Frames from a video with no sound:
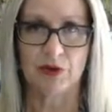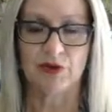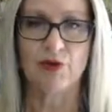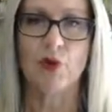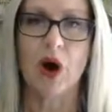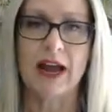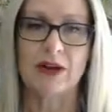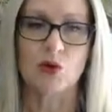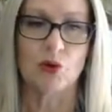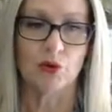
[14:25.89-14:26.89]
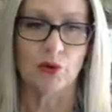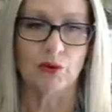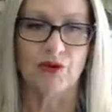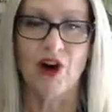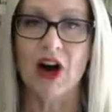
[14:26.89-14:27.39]
before a court will
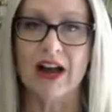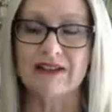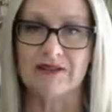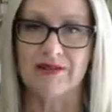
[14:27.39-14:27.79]
find